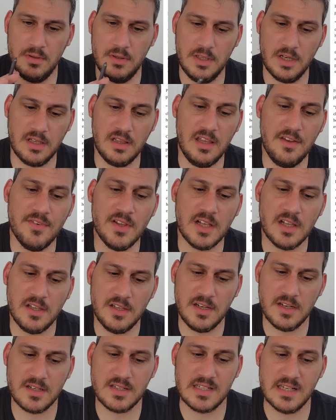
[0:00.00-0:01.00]
the Cleveland
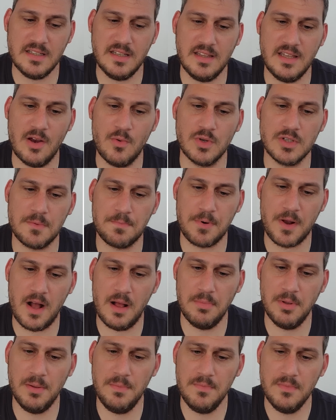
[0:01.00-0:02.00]
Clinic said that there was a
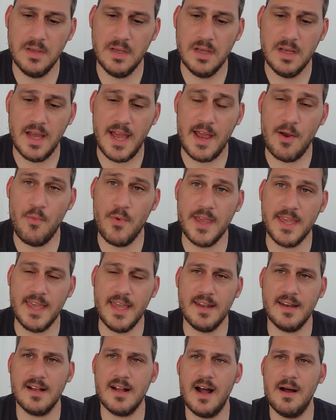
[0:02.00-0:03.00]
problem and we
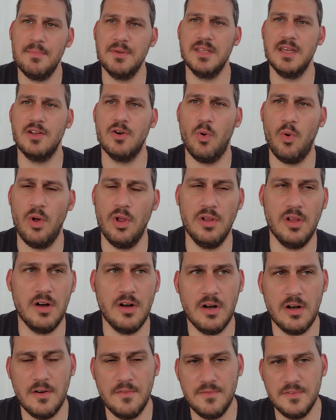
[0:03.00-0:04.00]
can't accommodate all
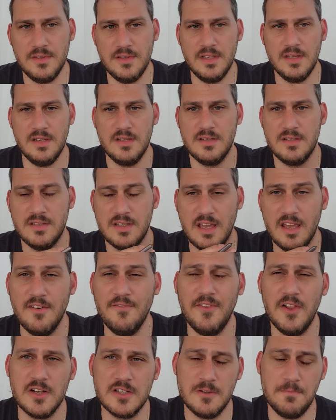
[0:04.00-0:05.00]
of the
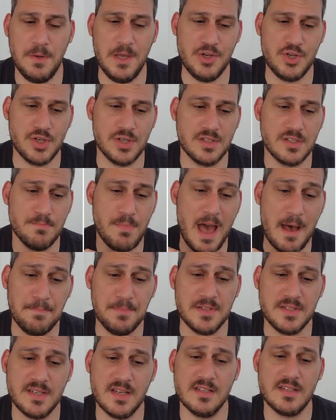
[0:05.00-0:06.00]
influx of patients.
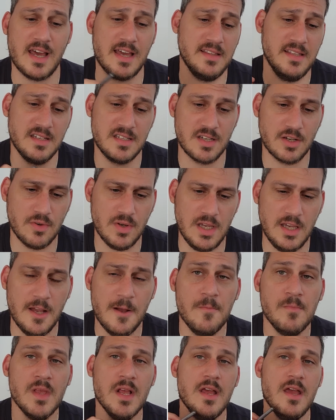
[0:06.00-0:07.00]
Pappas says, I
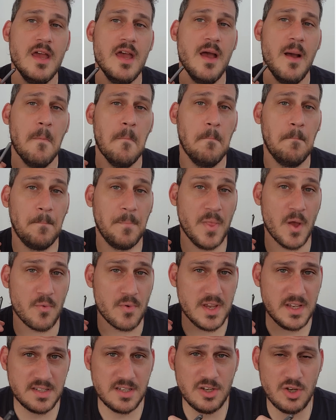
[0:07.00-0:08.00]
disagree. The
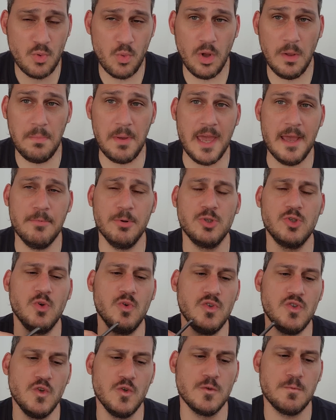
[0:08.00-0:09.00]
reason you will be able
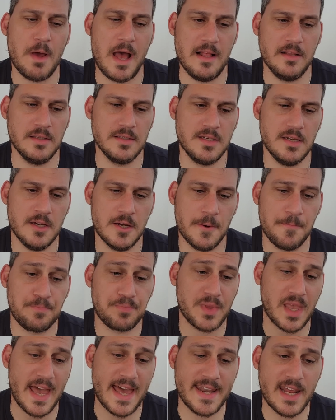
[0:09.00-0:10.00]
to is use Palantir.
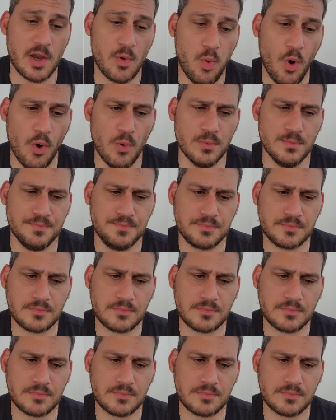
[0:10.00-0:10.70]
And I quote,